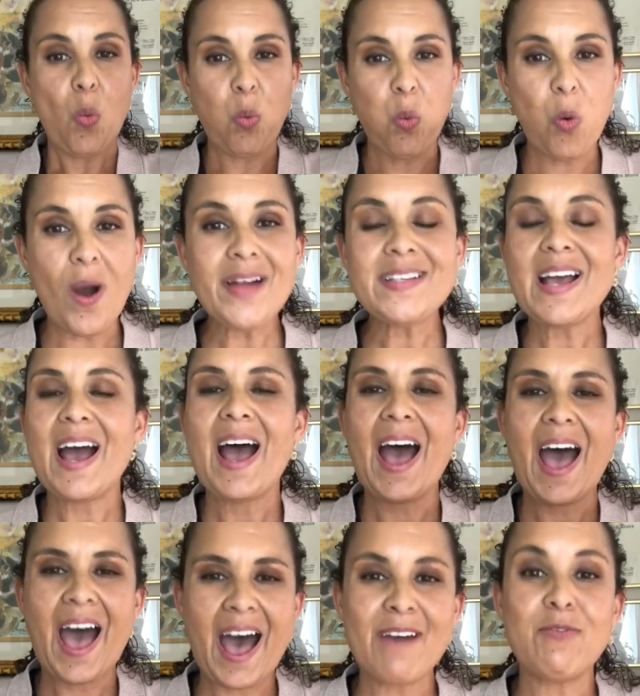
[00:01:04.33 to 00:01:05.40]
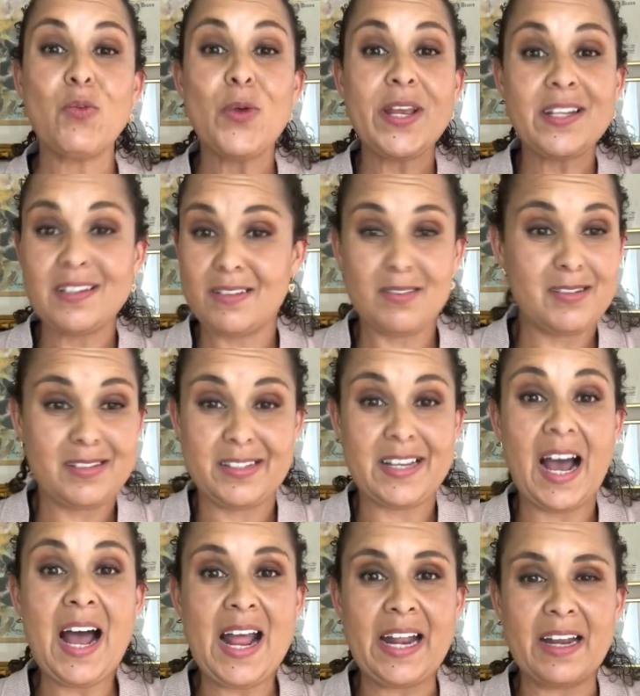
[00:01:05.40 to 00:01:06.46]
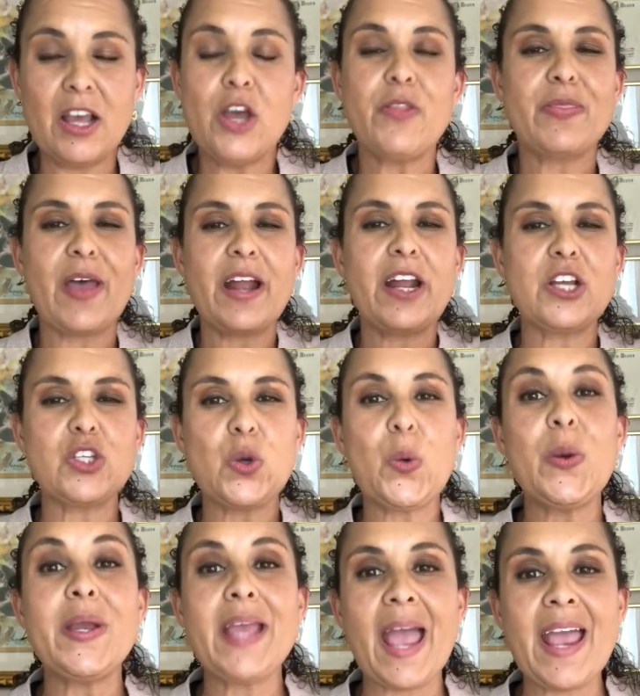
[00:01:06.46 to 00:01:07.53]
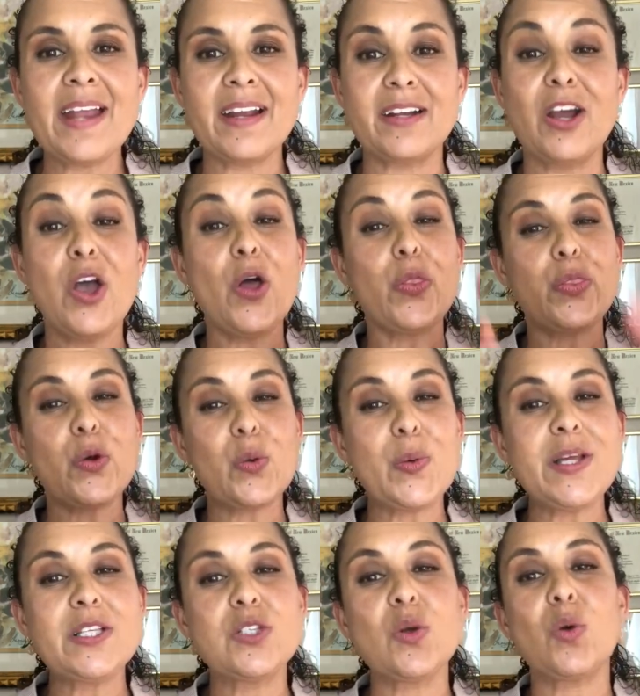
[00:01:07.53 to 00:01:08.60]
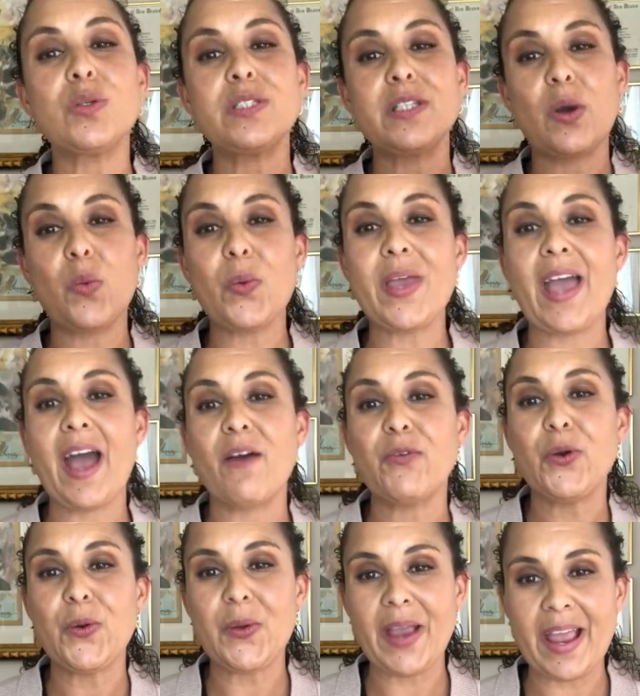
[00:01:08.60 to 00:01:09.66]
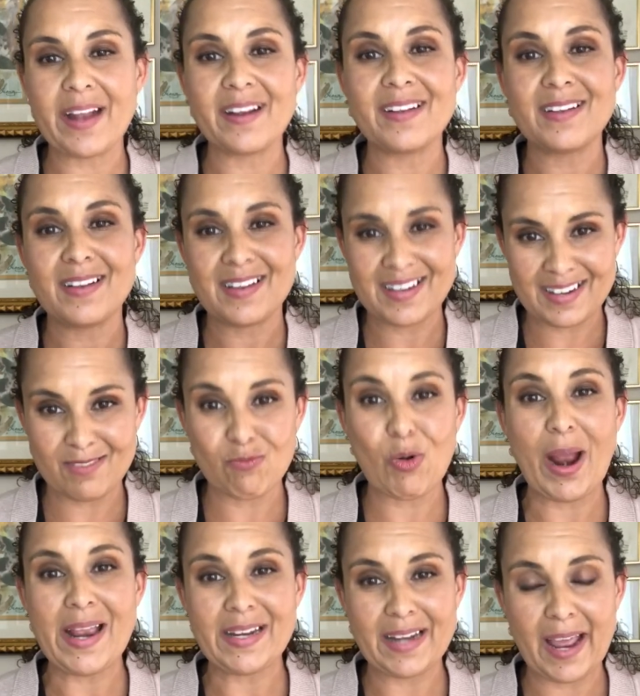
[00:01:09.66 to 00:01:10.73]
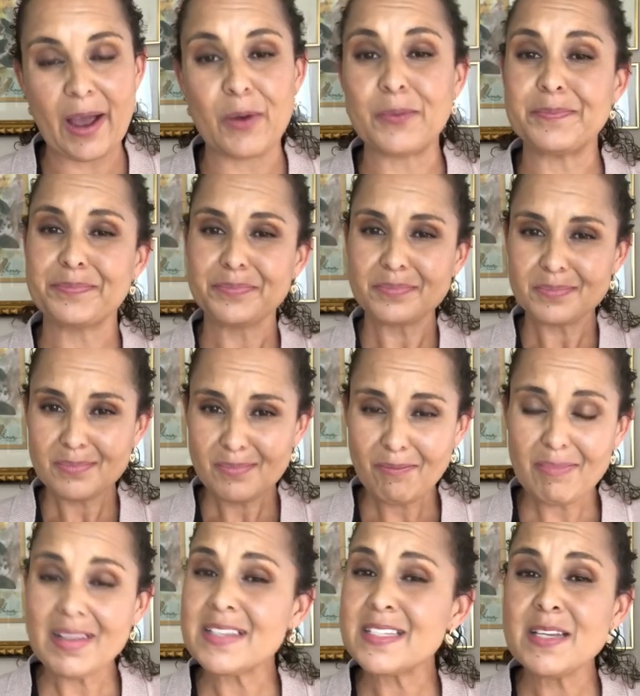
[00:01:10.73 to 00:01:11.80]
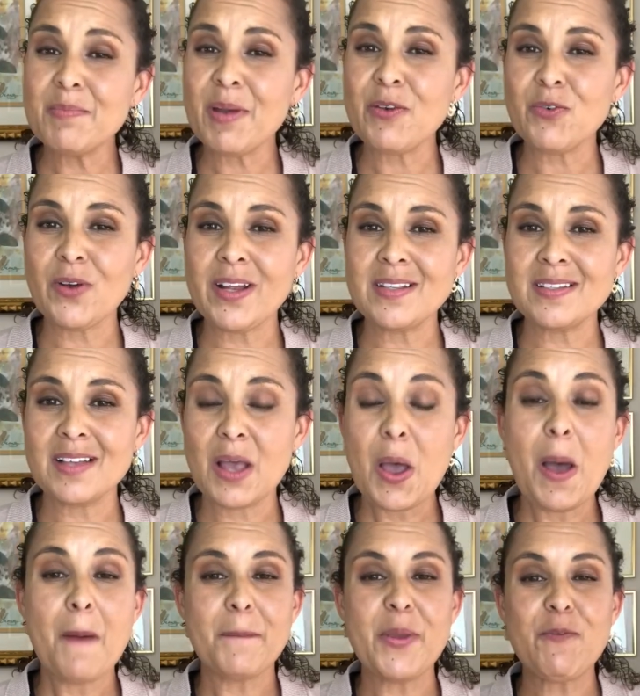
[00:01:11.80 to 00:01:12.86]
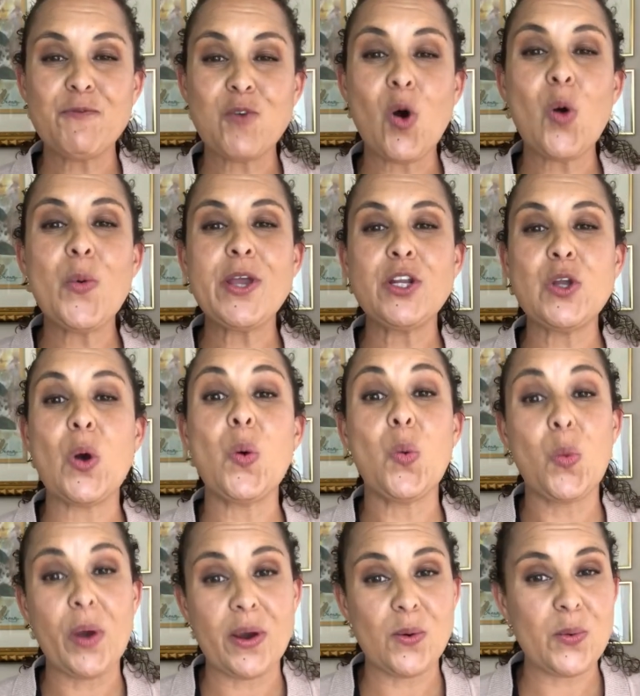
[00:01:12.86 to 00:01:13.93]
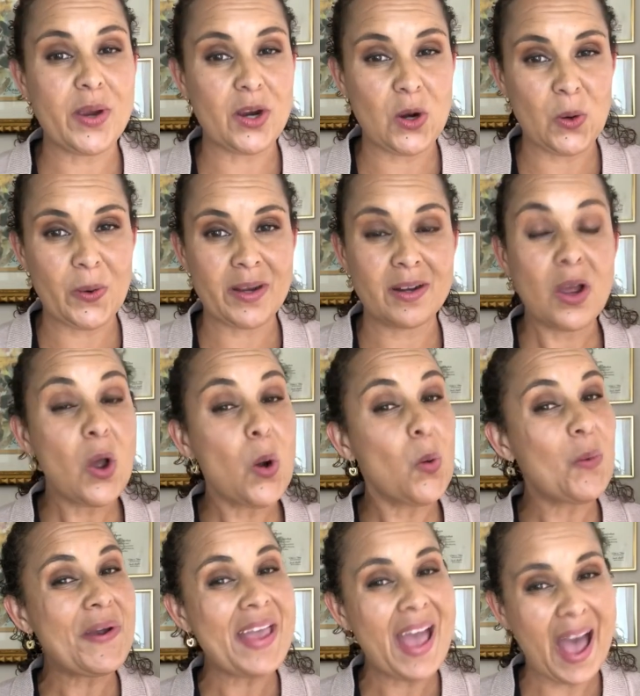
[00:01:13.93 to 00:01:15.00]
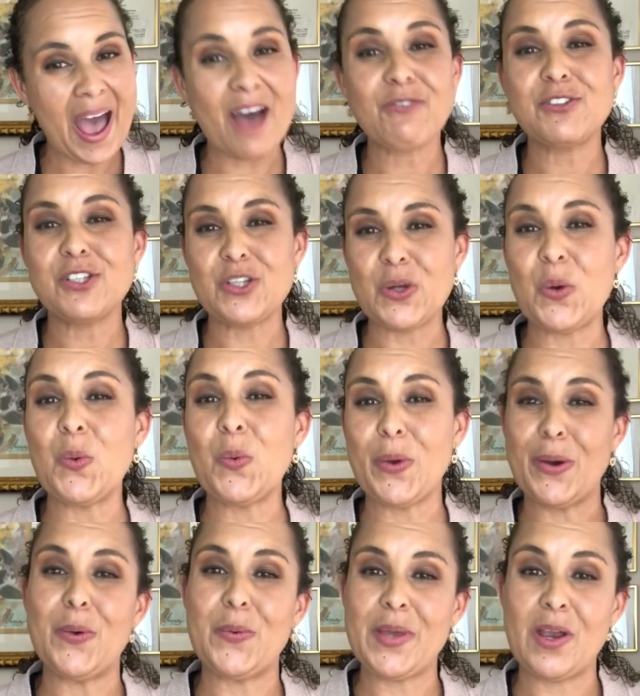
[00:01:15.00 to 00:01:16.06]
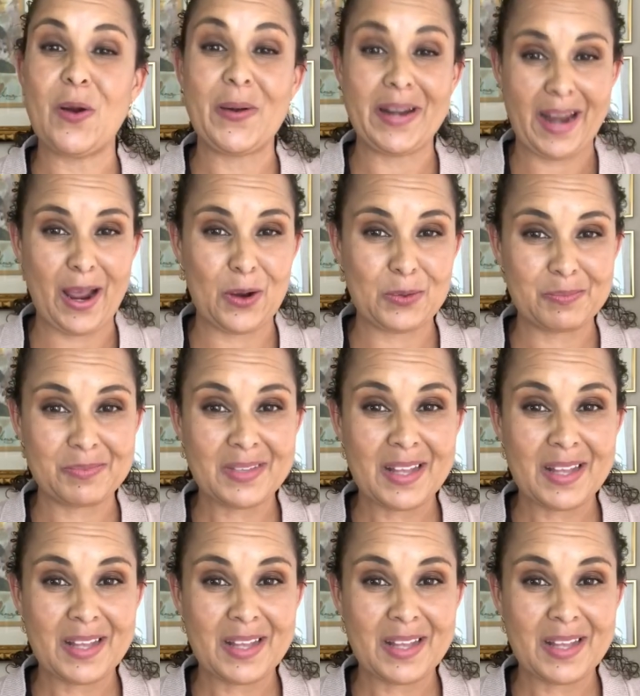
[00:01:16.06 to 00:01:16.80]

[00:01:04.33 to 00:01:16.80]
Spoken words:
What have we done that has created the results that we have created right now? See, my friends, before we know where we're going, we have to know where we are now.